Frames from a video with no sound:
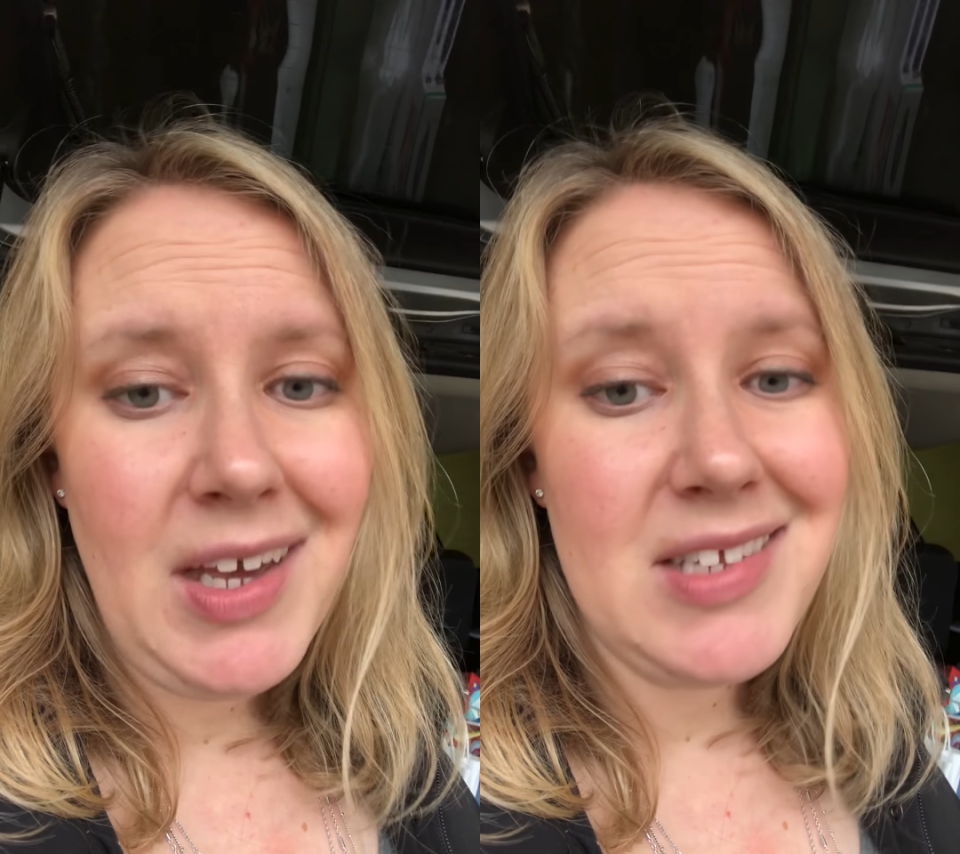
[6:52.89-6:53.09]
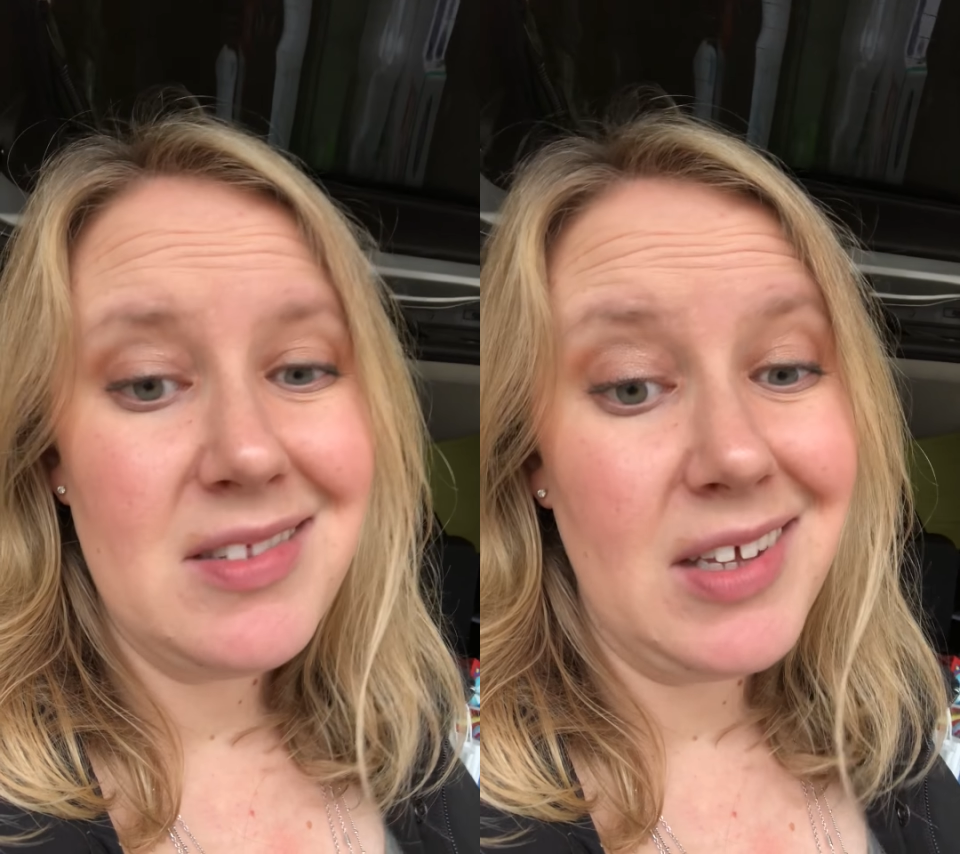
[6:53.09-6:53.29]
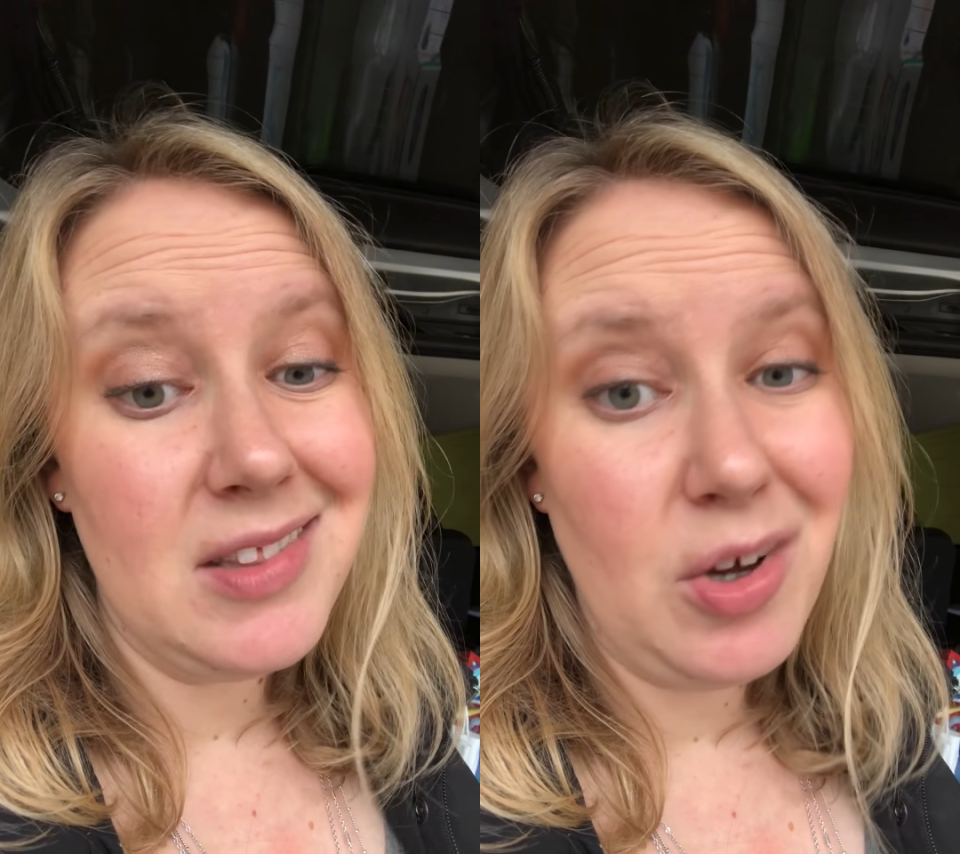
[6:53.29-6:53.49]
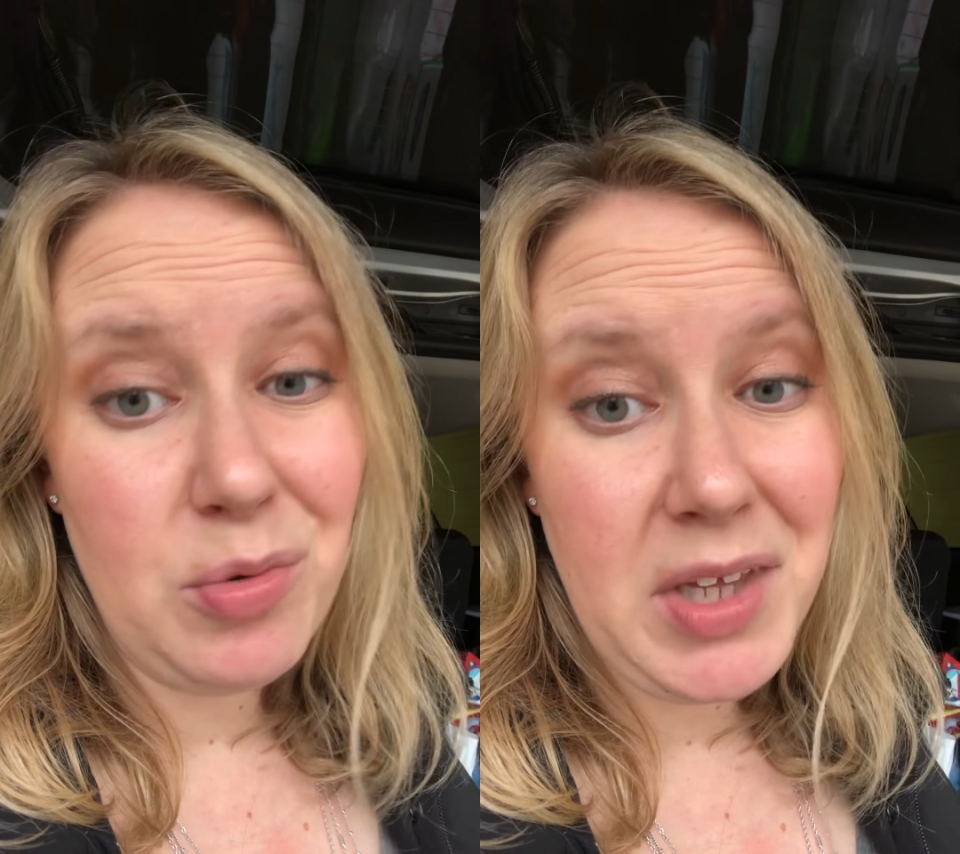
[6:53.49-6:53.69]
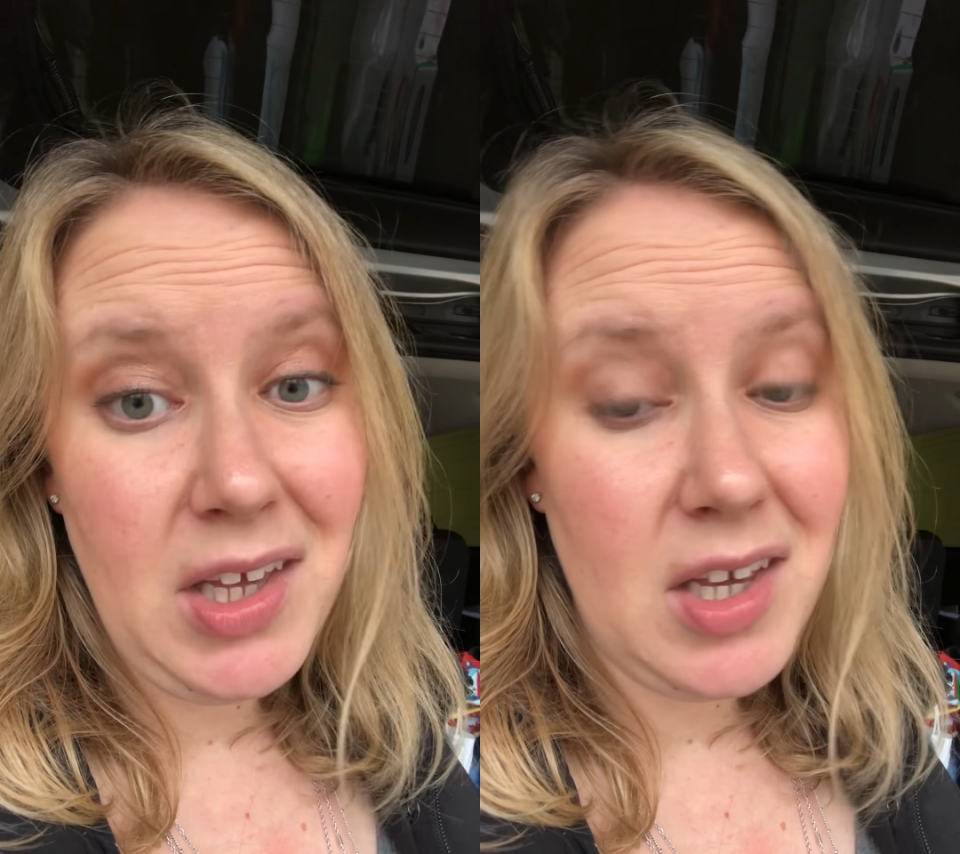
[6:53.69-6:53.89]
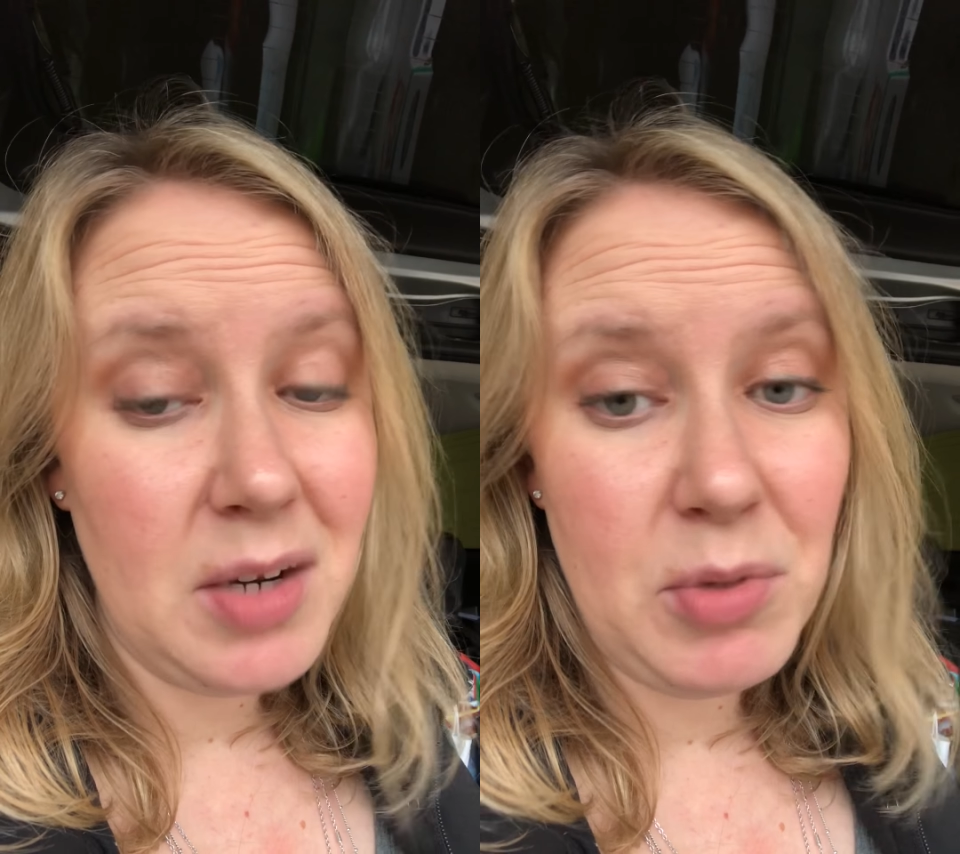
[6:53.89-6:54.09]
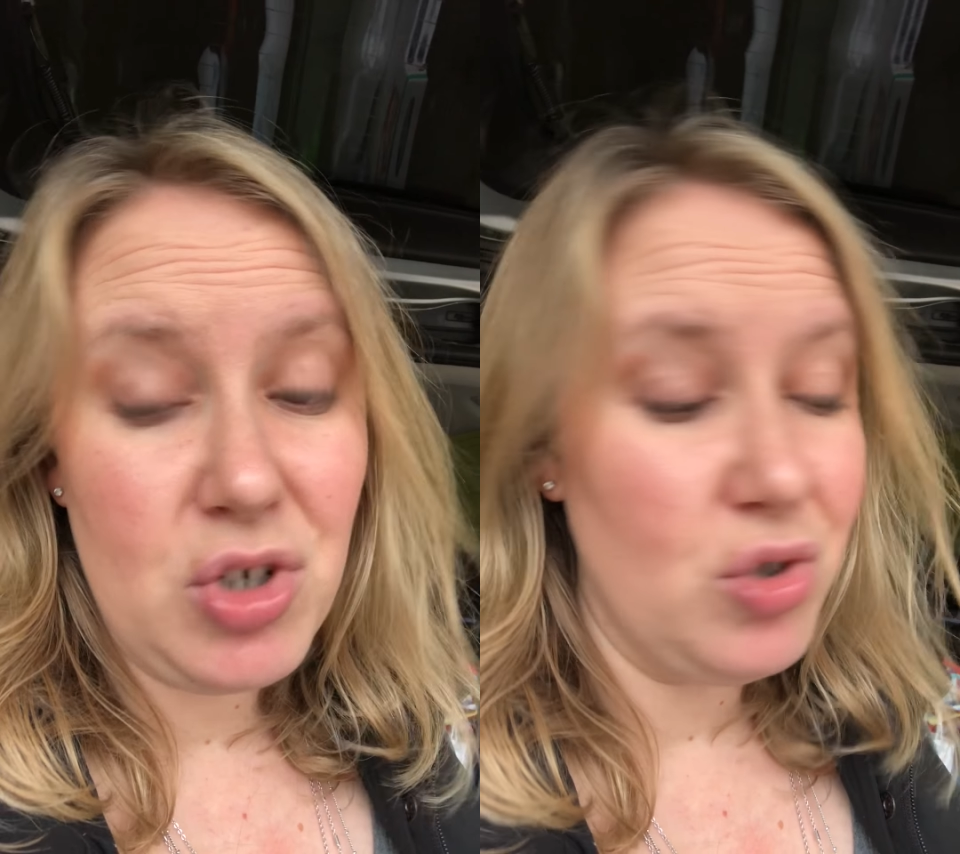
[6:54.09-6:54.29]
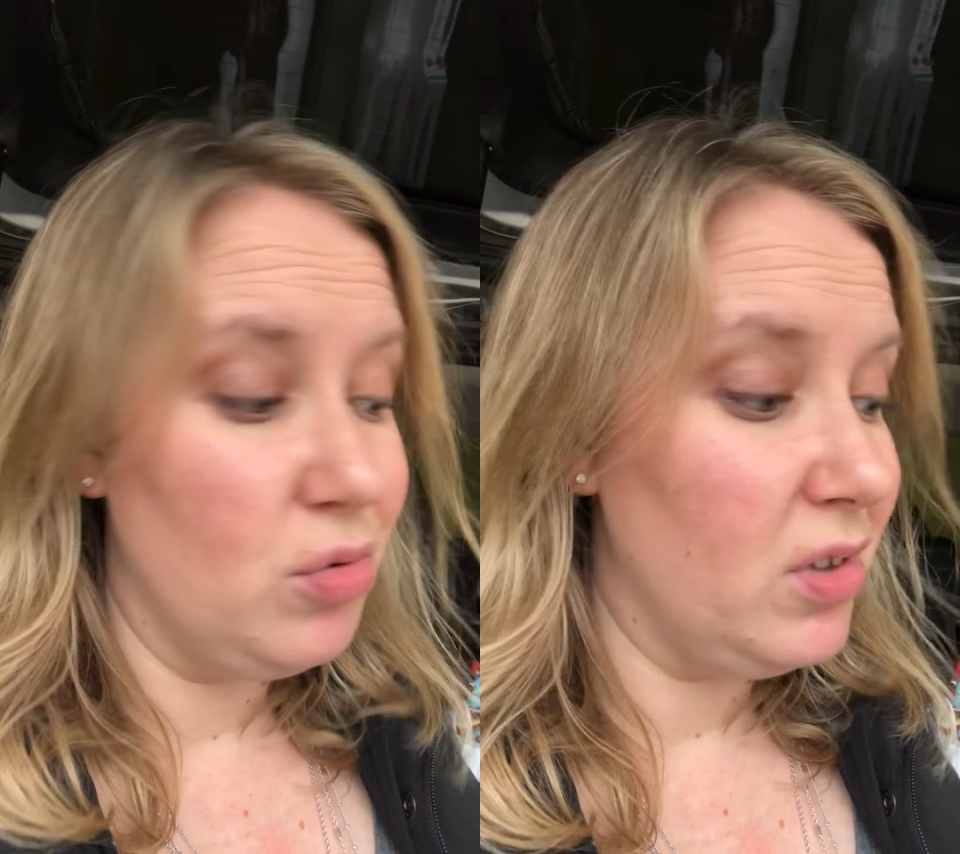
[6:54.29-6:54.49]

It's like the only commercial